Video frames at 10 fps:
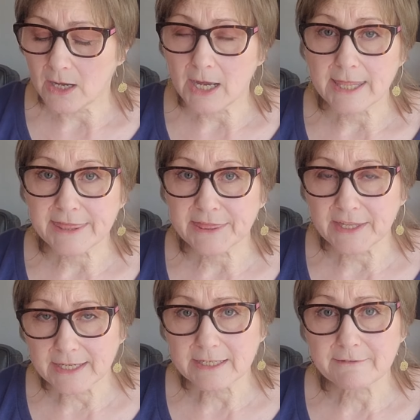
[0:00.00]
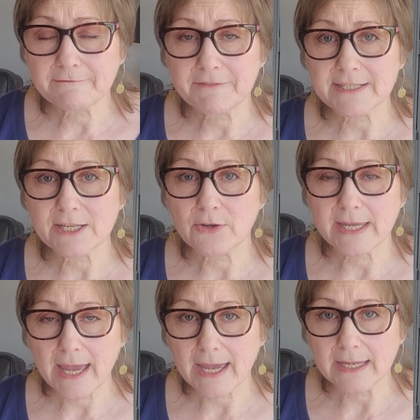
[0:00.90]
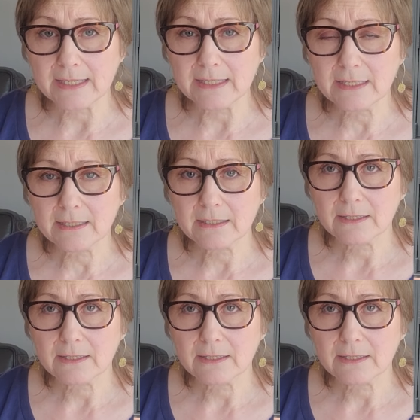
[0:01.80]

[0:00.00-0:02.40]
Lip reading: I think it fits okay.